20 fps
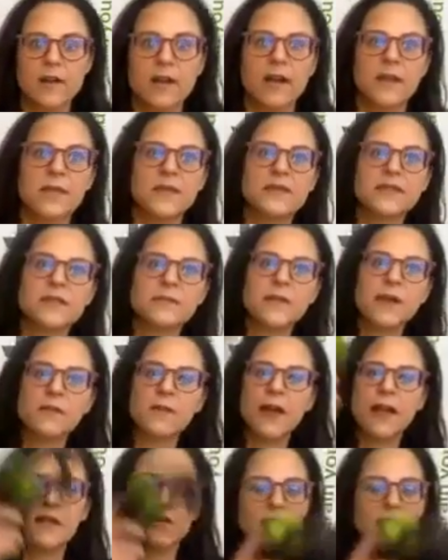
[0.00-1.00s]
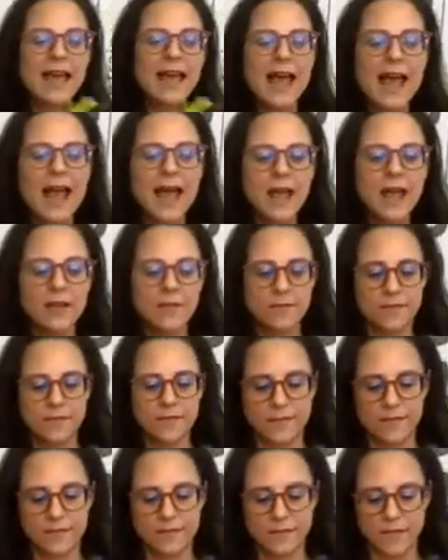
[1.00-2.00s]
All right, this is my ride or die.
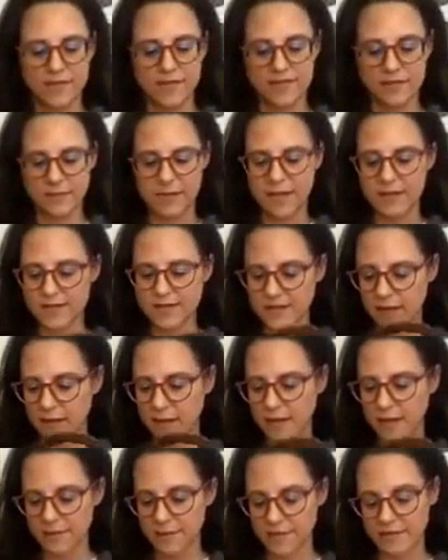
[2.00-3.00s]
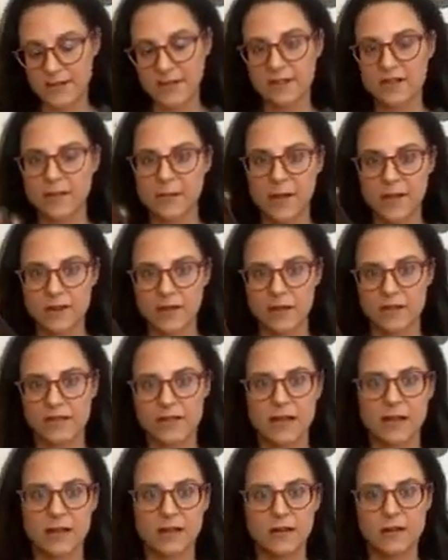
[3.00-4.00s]
This is my setup. This is actually my dog's
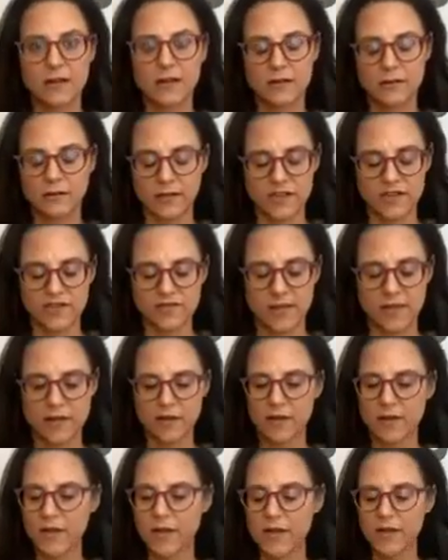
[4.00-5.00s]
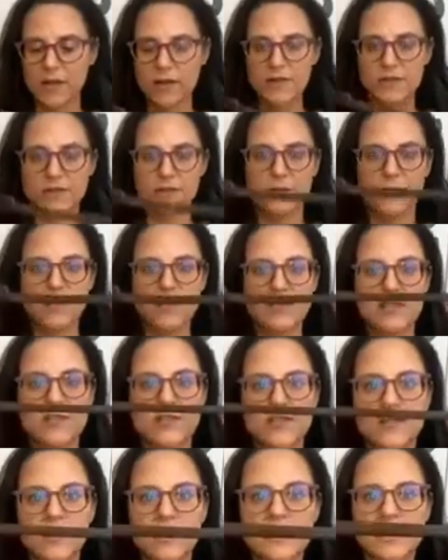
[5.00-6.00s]
collar, or leash rather. So this is
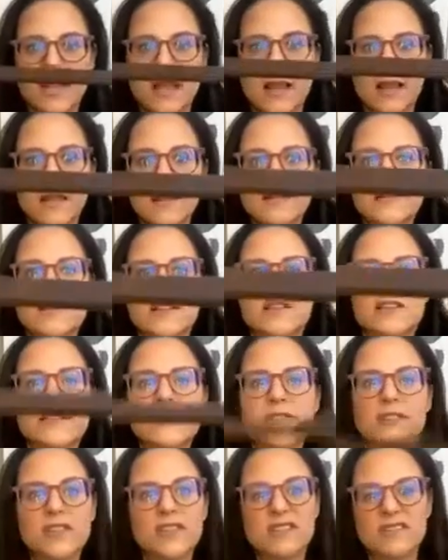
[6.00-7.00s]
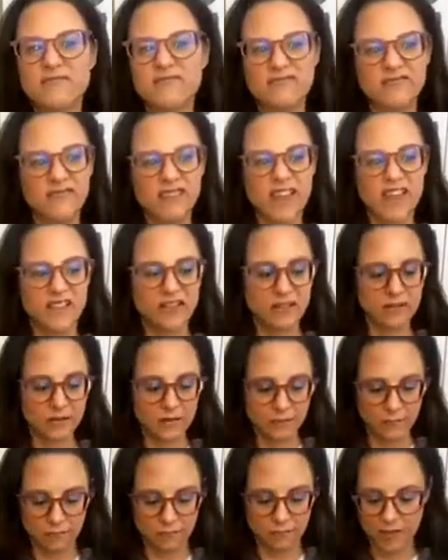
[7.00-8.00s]
just a 6-foot
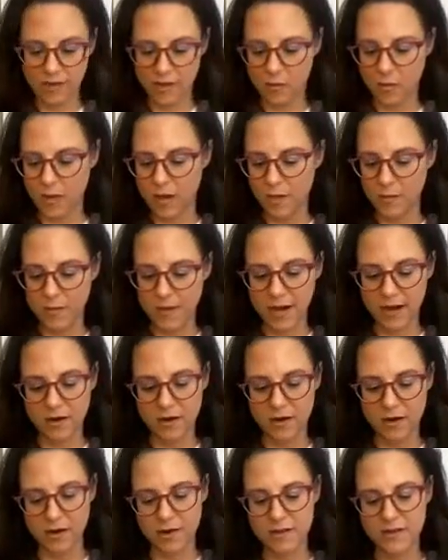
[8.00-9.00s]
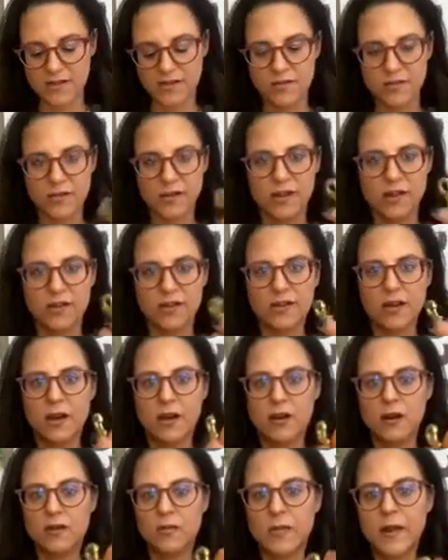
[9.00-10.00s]
leather, really well-made harness, really good
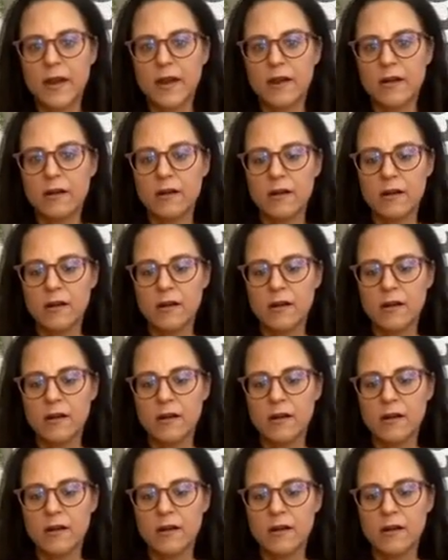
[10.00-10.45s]
hardware.